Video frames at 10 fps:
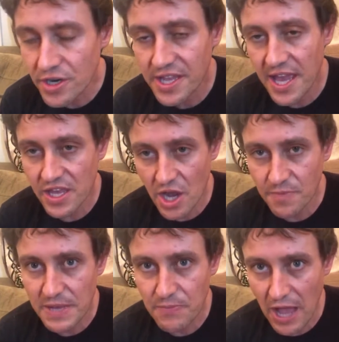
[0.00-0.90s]
to get young
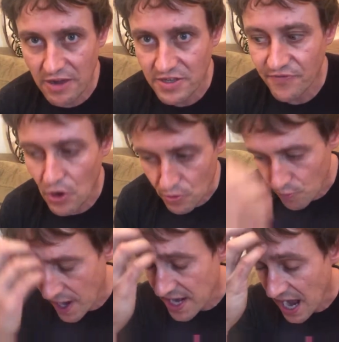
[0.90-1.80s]
people out to vote,
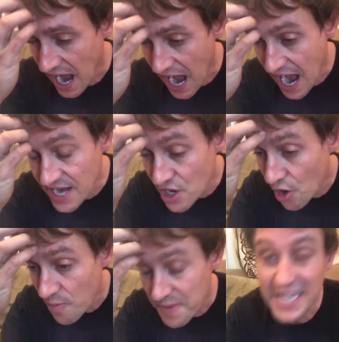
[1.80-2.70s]
right? I
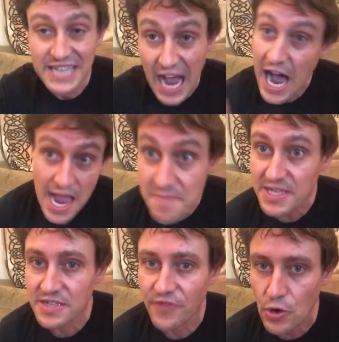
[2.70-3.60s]
know because I
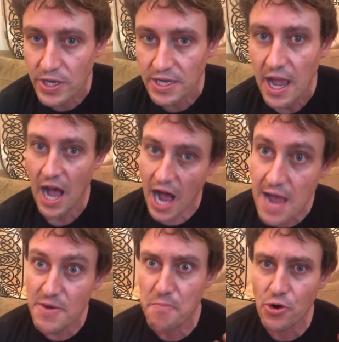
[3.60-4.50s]
missed voting.
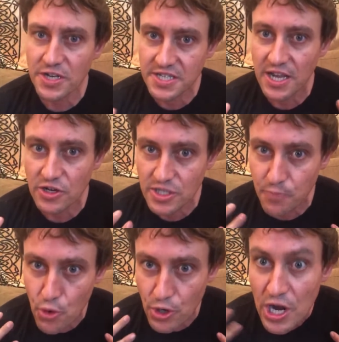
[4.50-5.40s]
I'm a Bernie Sanders
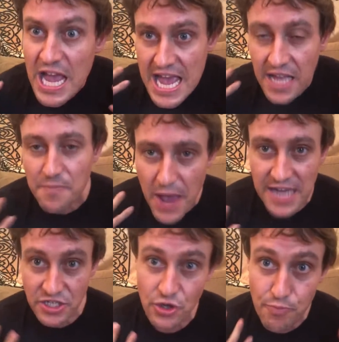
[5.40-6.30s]
supporter. In the
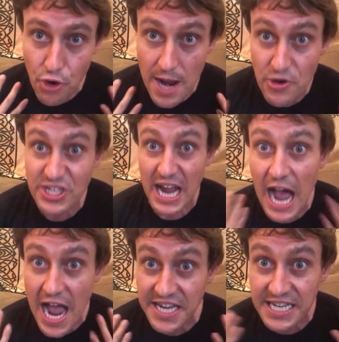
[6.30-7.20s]
past two primaries,
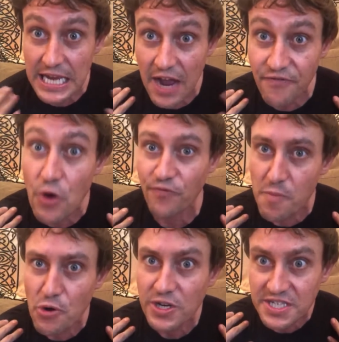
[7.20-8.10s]
I did not vote for
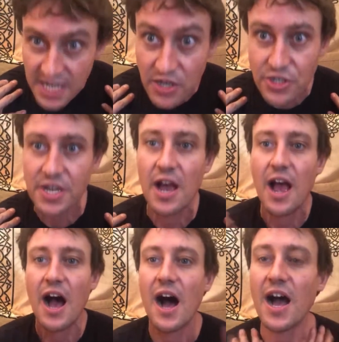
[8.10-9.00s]
Bernie Sanders.
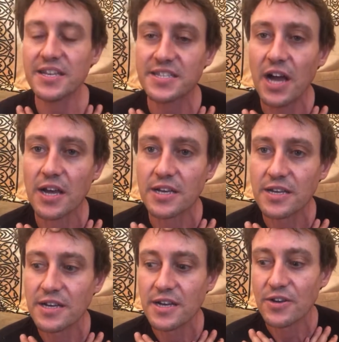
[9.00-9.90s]
I suck,
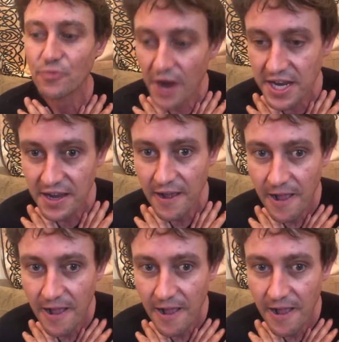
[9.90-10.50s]
right?